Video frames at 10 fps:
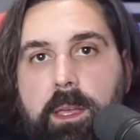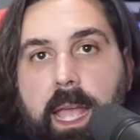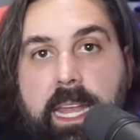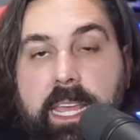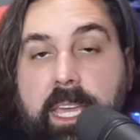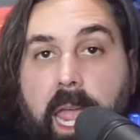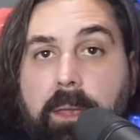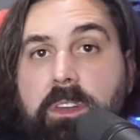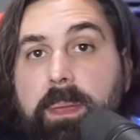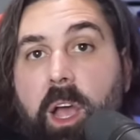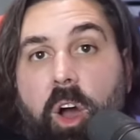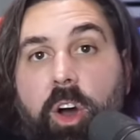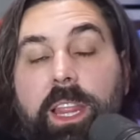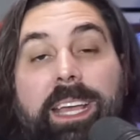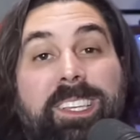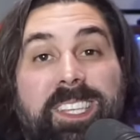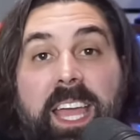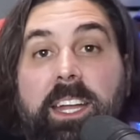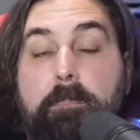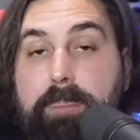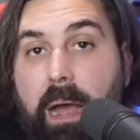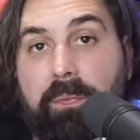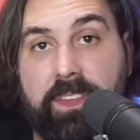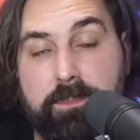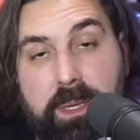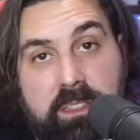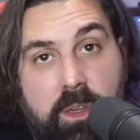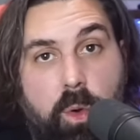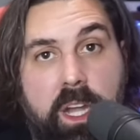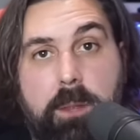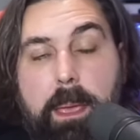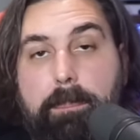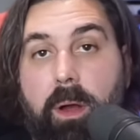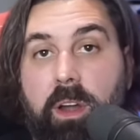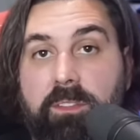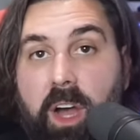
And he came to me all excited about this because he wanted to be a part of